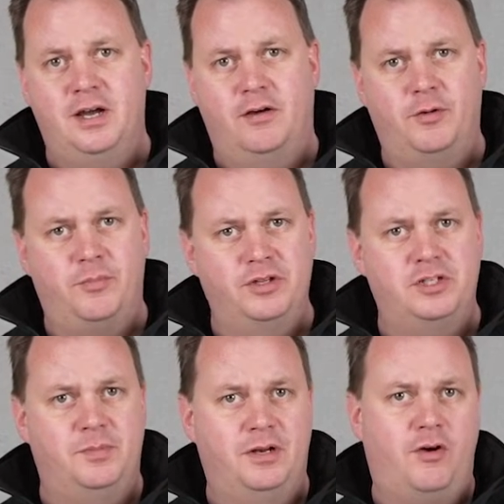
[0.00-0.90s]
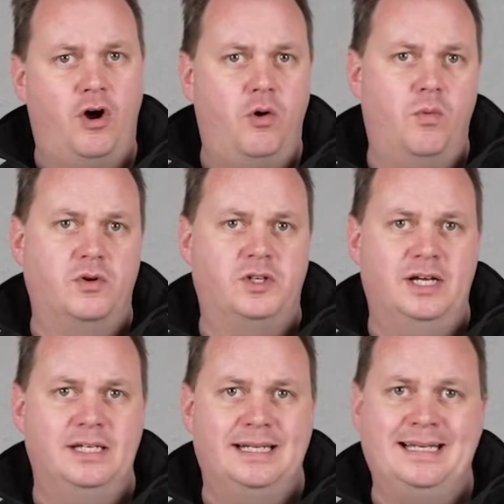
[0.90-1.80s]
of the principle of hot water
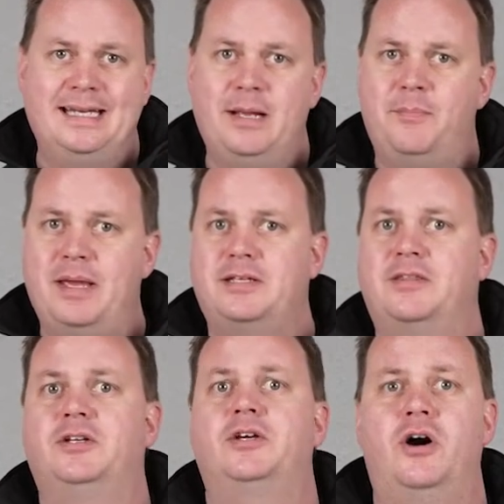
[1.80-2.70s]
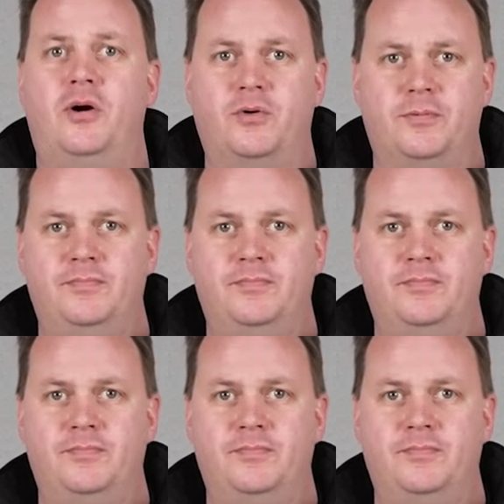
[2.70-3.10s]
cleaning better than cold.